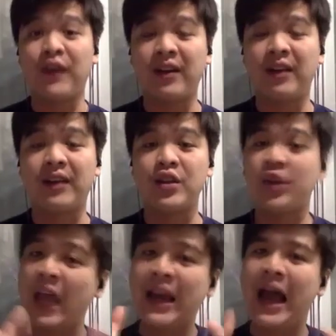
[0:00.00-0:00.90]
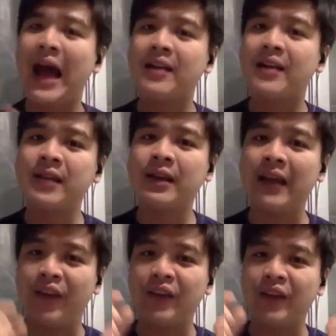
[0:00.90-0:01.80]
the intention. Can I understand
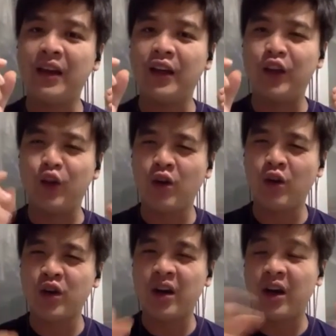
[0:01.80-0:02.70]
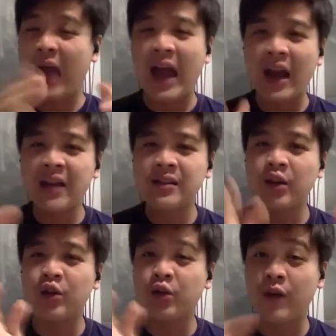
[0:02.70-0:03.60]
if you're trying? Okay, I
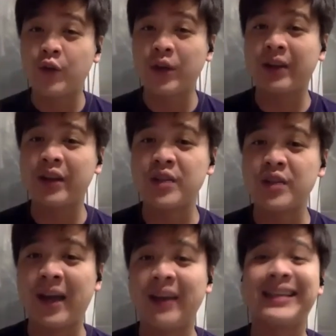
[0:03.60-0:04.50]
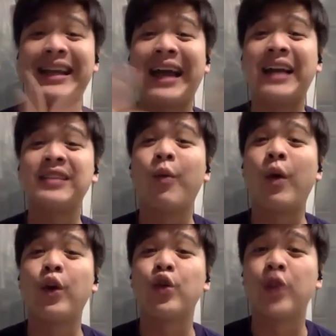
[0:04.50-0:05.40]
understand you have good intentions behind this. Can I understand
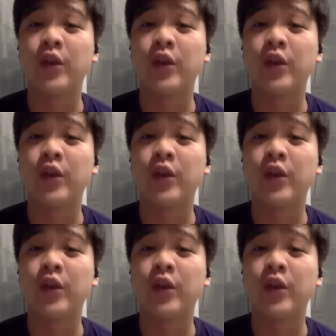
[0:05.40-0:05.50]
what you're trying to